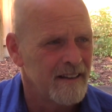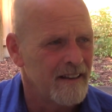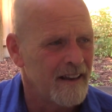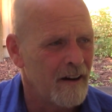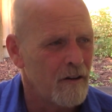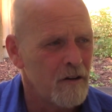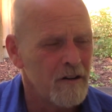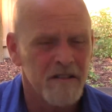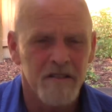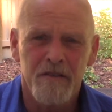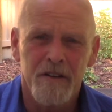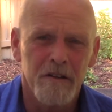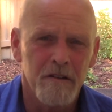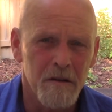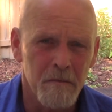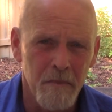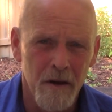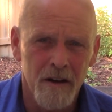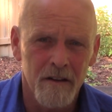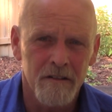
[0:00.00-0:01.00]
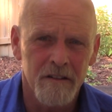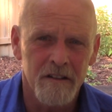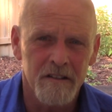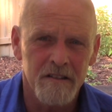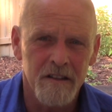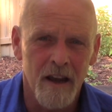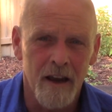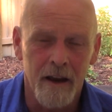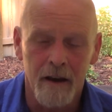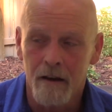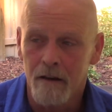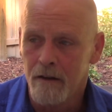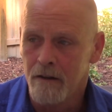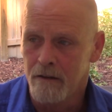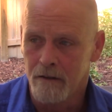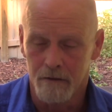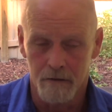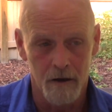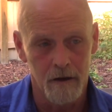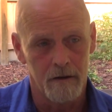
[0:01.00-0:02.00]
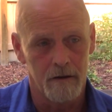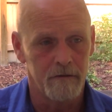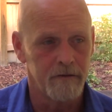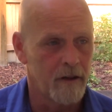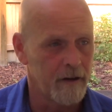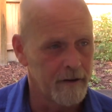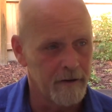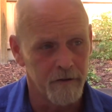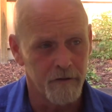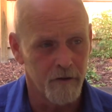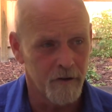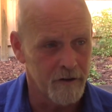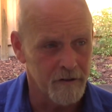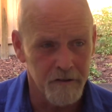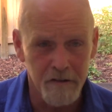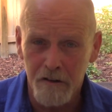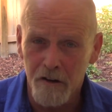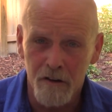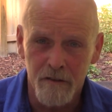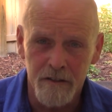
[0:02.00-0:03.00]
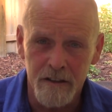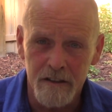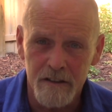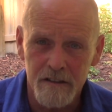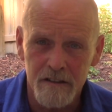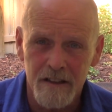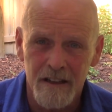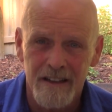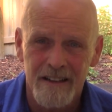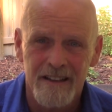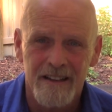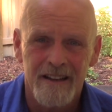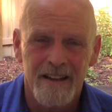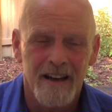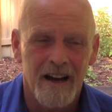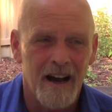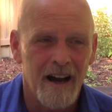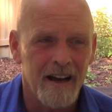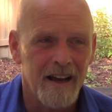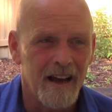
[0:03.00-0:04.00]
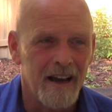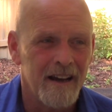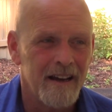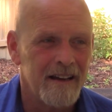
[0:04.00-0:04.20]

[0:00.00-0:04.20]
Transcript: always feel compelled to say, well, thank you for your service. I